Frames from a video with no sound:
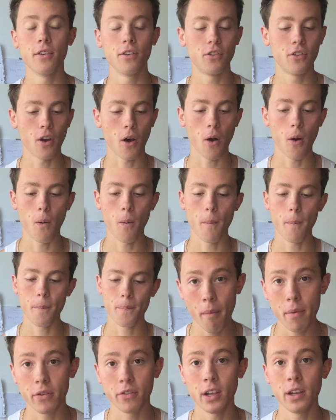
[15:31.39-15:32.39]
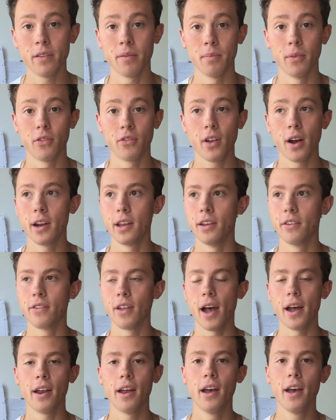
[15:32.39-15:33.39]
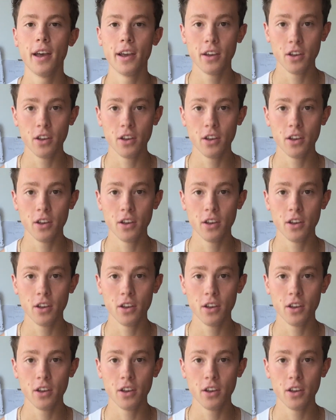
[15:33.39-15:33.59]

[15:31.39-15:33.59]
So what we see from this study is that,